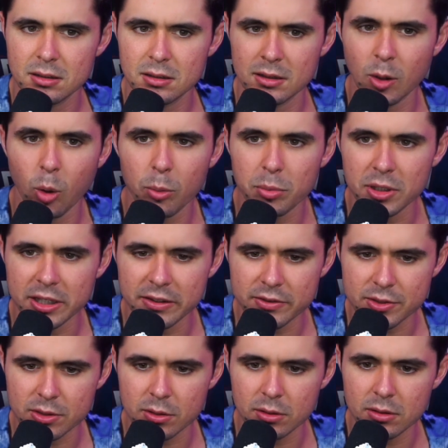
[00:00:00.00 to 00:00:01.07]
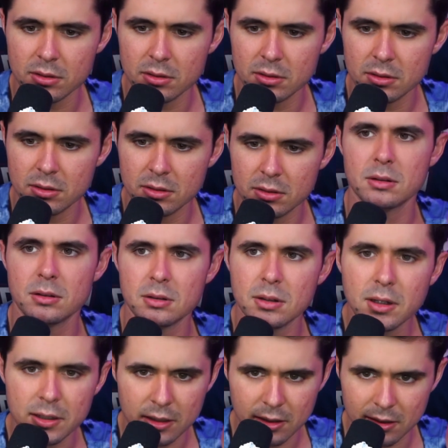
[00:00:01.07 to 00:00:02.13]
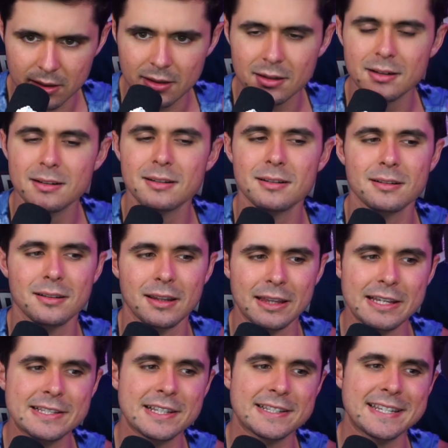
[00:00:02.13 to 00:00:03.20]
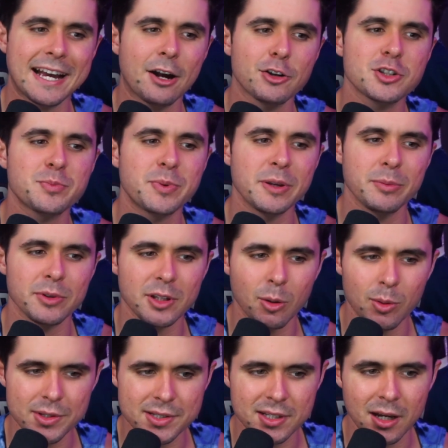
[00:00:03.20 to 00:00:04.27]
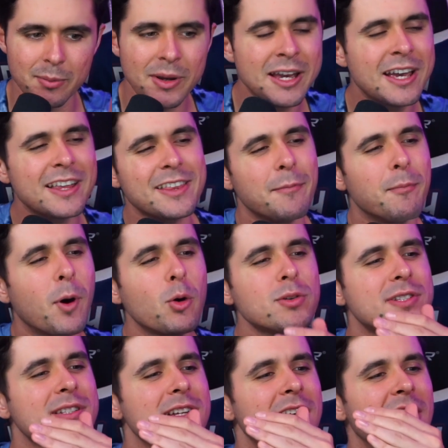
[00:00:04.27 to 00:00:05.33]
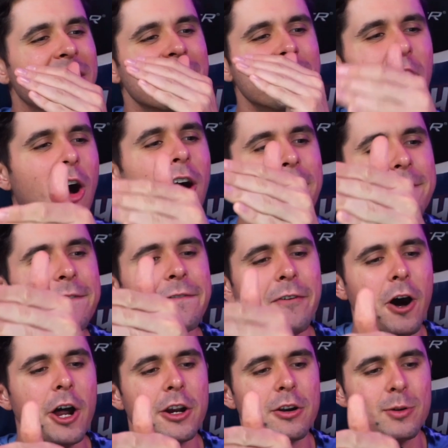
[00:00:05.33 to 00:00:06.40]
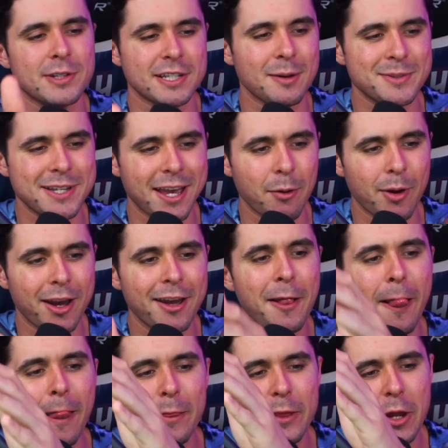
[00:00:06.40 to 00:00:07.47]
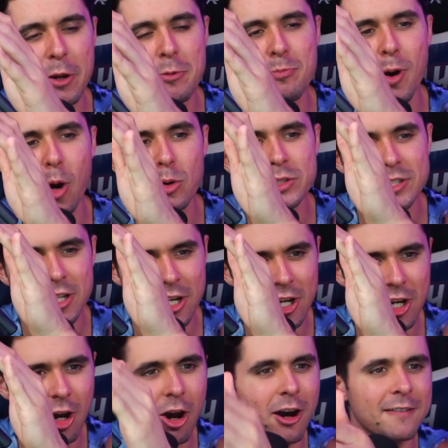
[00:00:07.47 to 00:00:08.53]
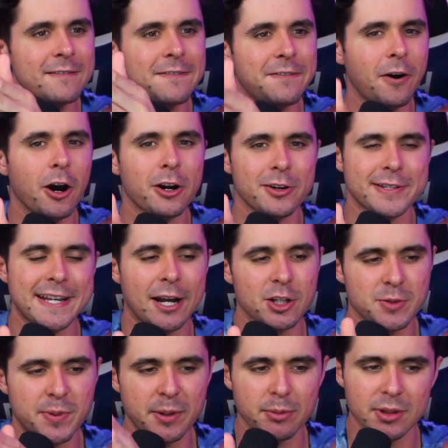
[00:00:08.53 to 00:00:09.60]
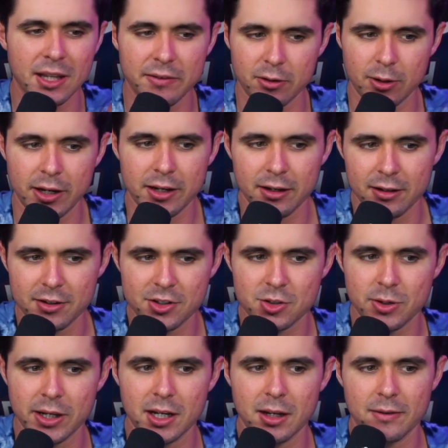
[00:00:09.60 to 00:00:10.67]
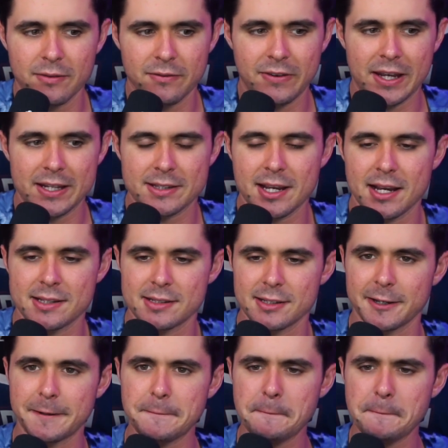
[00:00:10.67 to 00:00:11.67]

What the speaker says: No one believes you. Huh? At least the townspeople know what's up. The most non-fodder. What's up, Zeiwei? The most non-fodder townspeople ever right here. Straight up. Fantastic.